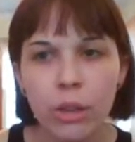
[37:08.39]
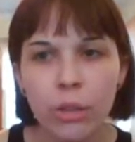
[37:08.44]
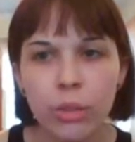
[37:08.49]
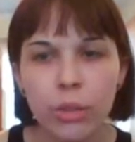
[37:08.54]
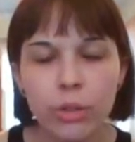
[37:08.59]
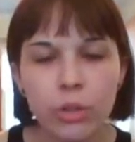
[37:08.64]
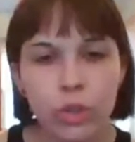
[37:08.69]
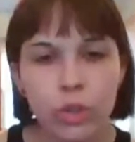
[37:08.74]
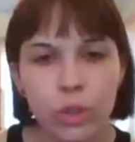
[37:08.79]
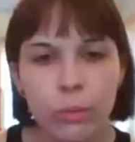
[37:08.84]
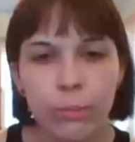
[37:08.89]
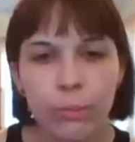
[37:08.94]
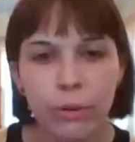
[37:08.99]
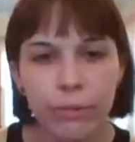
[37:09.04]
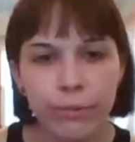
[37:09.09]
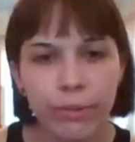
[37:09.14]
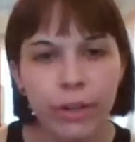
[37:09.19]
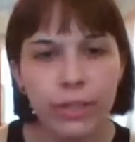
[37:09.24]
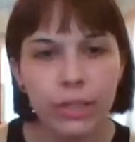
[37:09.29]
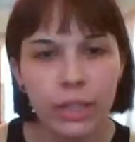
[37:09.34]
they're
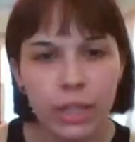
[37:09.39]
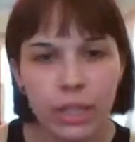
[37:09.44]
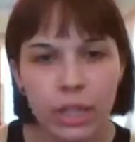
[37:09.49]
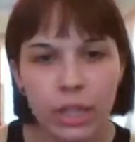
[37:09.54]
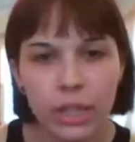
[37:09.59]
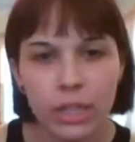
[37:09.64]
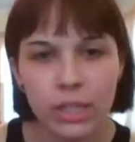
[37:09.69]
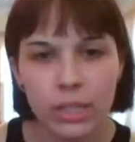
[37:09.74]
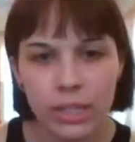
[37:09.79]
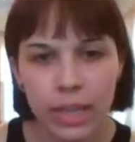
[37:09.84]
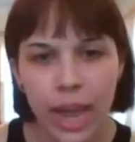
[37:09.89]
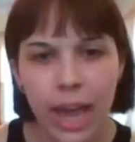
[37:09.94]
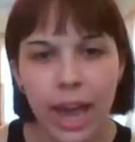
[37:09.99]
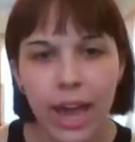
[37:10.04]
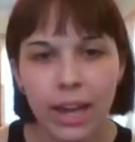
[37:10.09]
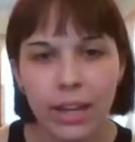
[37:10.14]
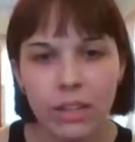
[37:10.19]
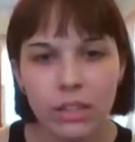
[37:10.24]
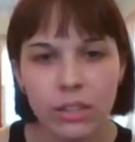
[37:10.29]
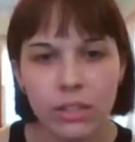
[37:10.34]
super friendly, nice
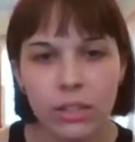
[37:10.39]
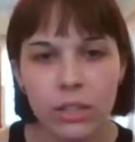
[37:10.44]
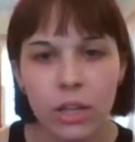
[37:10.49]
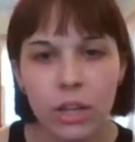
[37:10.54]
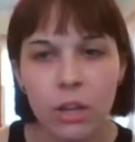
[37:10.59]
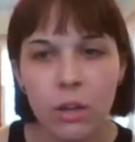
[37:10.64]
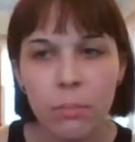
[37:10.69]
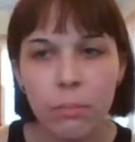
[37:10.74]
cats,